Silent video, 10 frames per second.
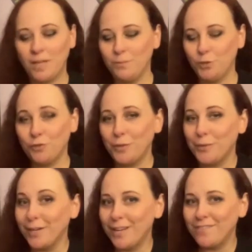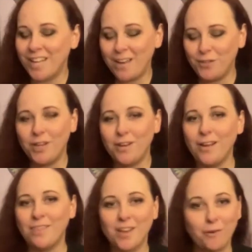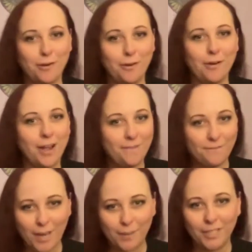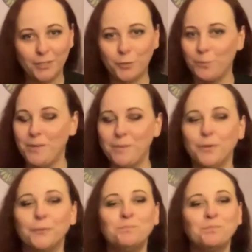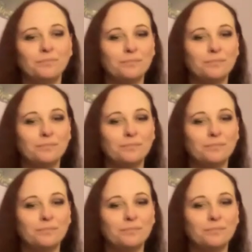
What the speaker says: I'm sure they would love to have you there. And they are a fabulous group of people.